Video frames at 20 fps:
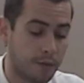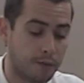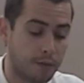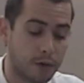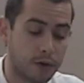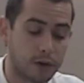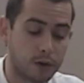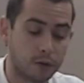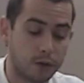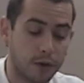
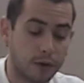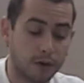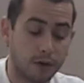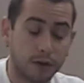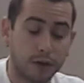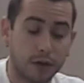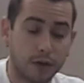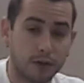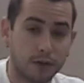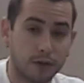First, we are
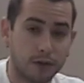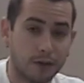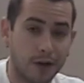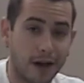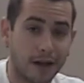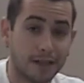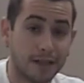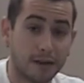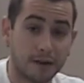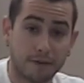looking to
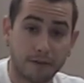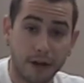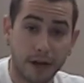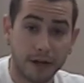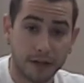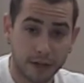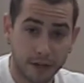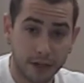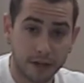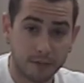identify
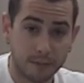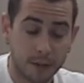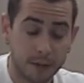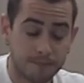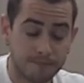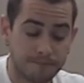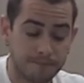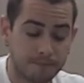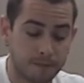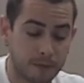
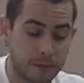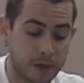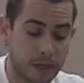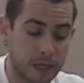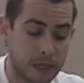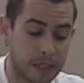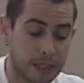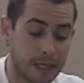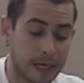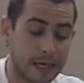achievement.
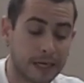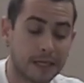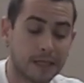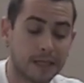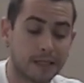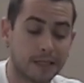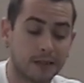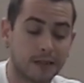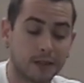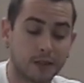Second
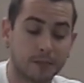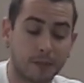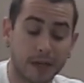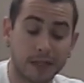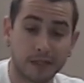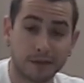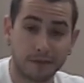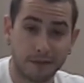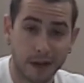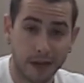is to
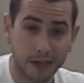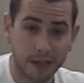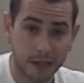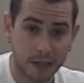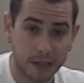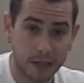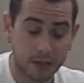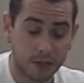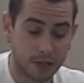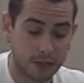specify
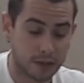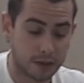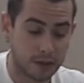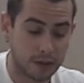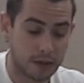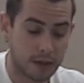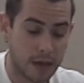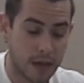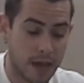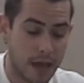
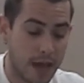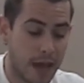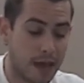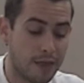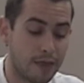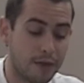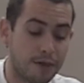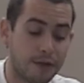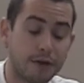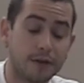conditions.
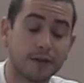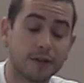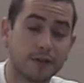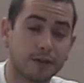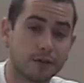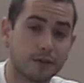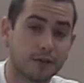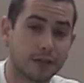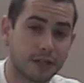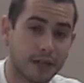And the third
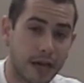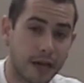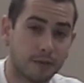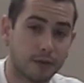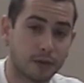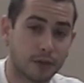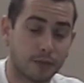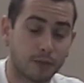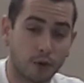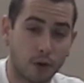is to
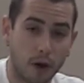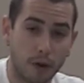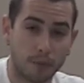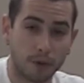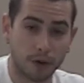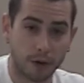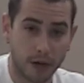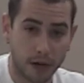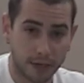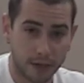establish a
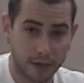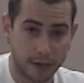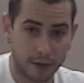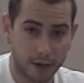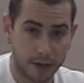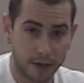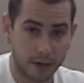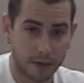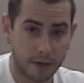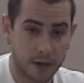proper
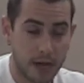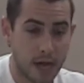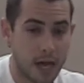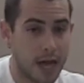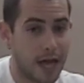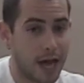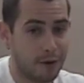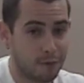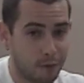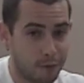criteria.
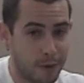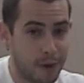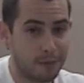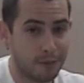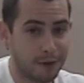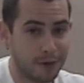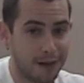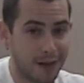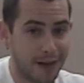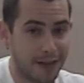And
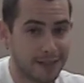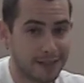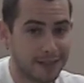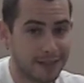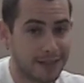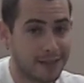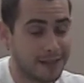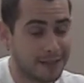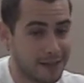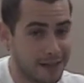remember,
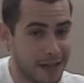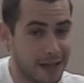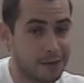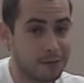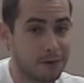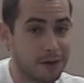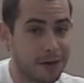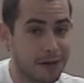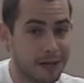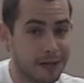guys, in the
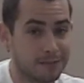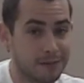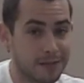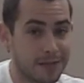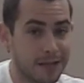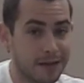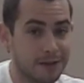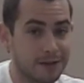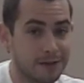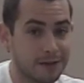end what it comes
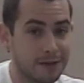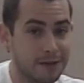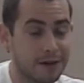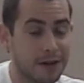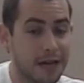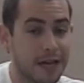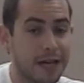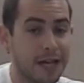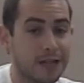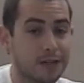down
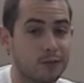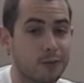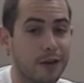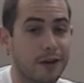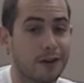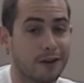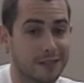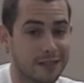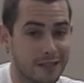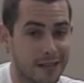to is
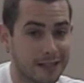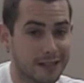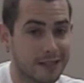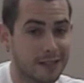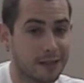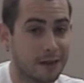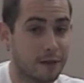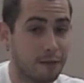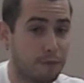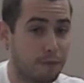we are
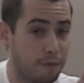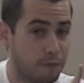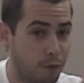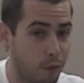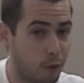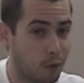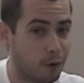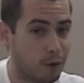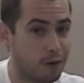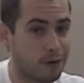assessing
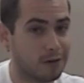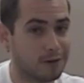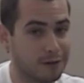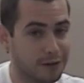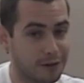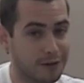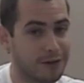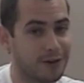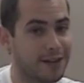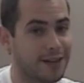for
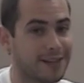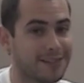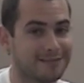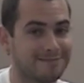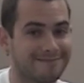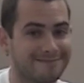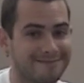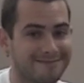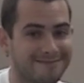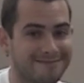learning.
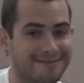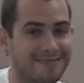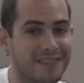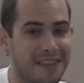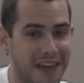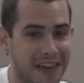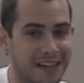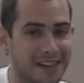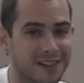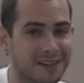
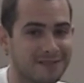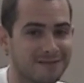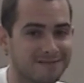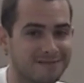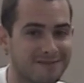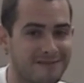Thank you.